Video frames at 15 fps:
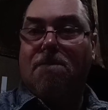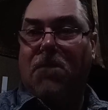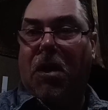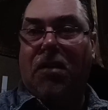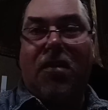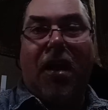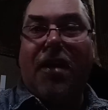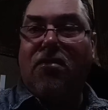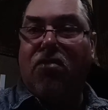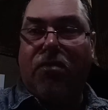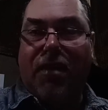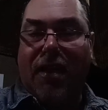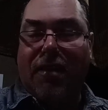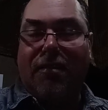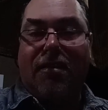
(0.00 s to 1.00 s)
Because I do
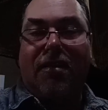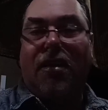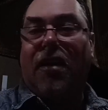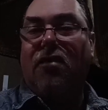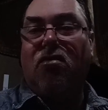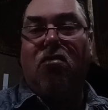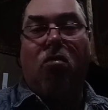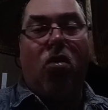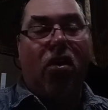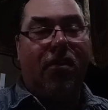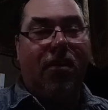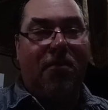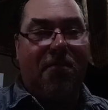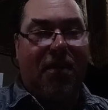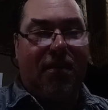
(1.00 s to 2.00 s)
Kinzen, I do
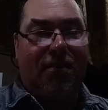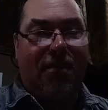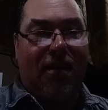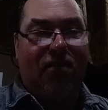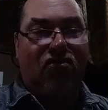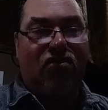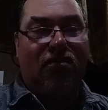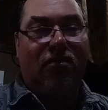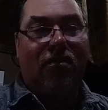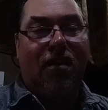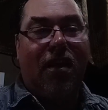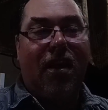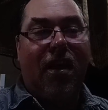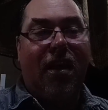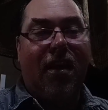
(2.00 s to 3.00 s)
walking meditation.
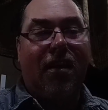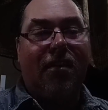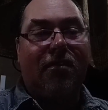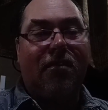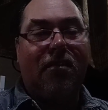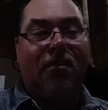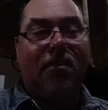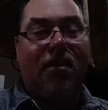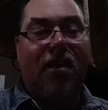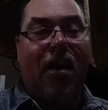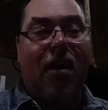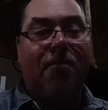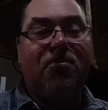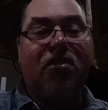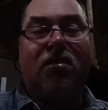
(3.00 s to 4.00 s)
And the
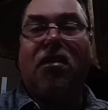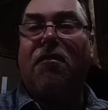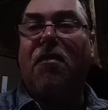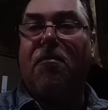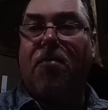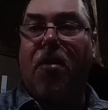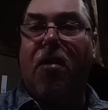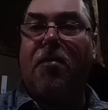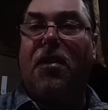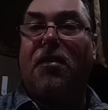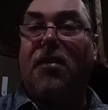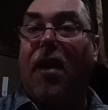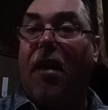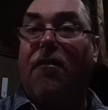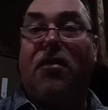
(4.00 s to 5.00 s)
object of
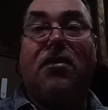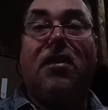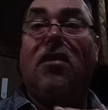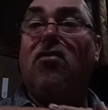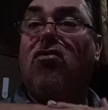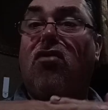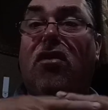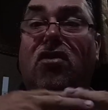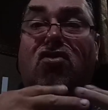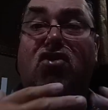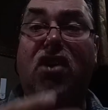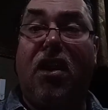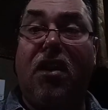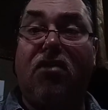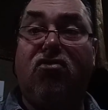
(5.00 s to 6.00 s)
impermanence, everything is going to
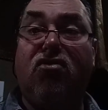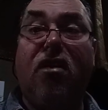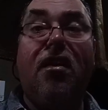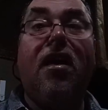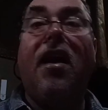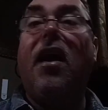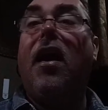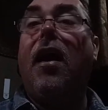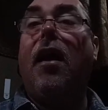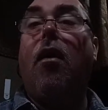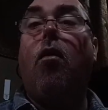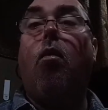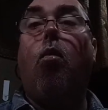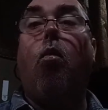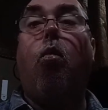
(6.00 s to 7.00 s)
change.
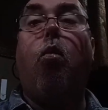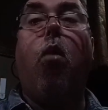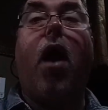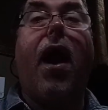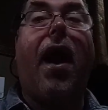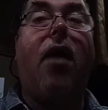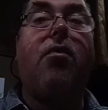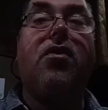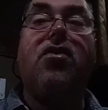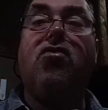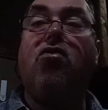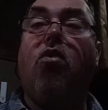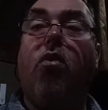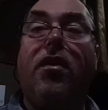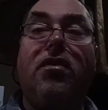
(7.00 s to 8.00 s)
How are
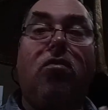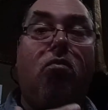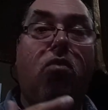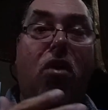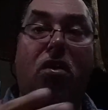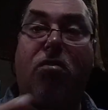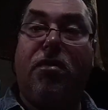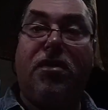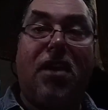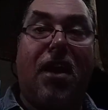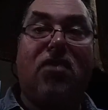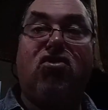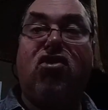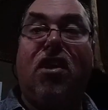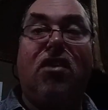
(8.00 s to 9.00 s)
you going to work with
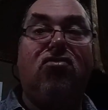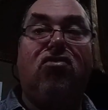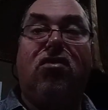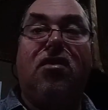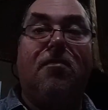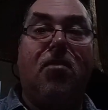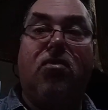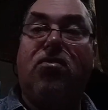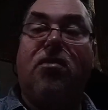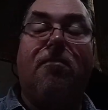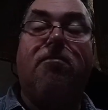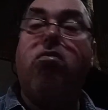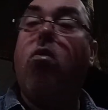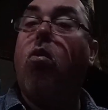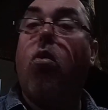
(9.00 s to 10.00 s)
that change is the most
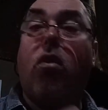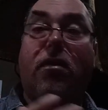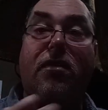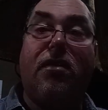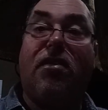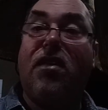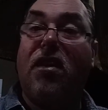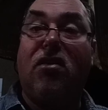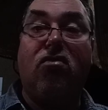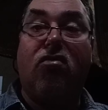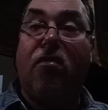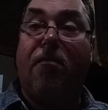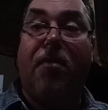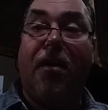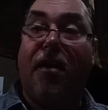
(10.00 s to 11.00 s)
important thing you
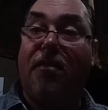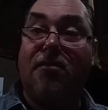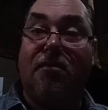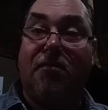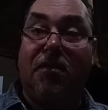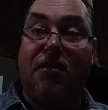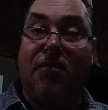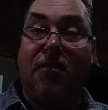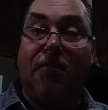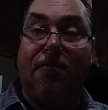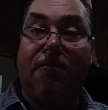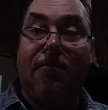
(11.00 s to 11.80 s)
can possibly do.